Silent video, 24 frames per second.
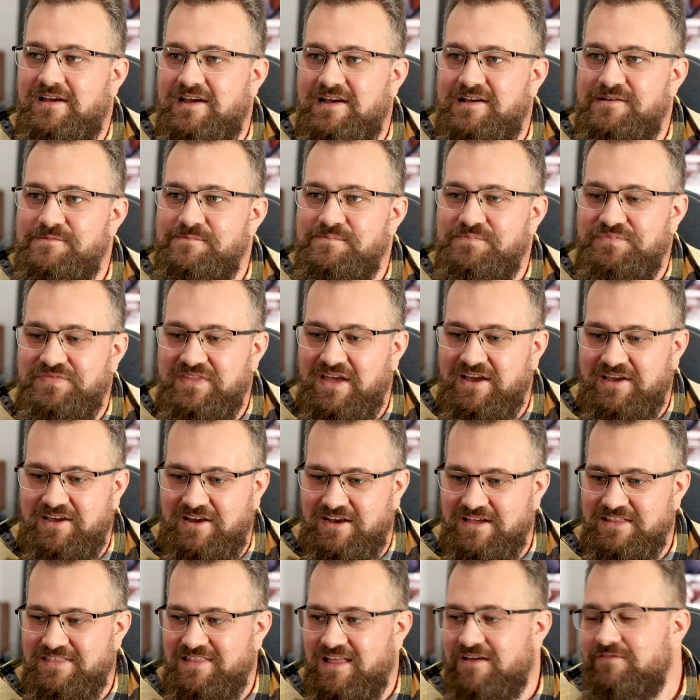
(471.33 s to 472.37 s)

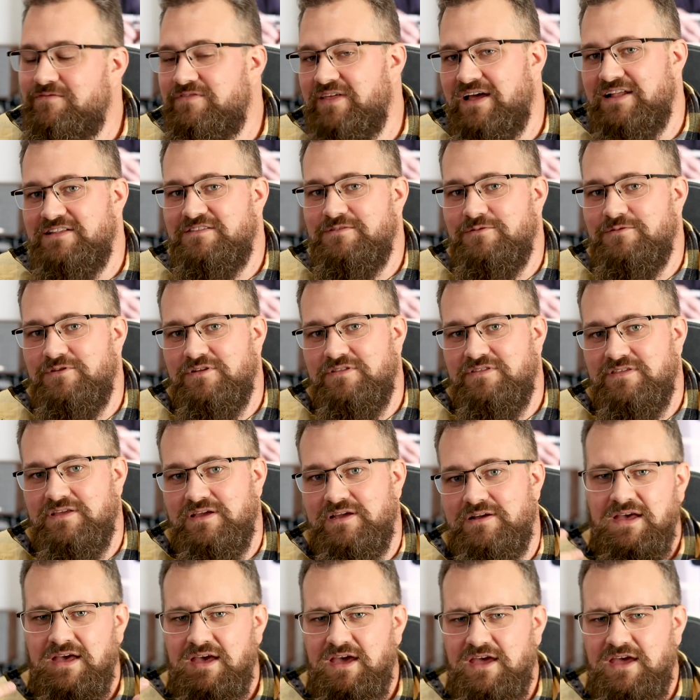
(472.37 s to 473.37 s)
I love that sort of thing.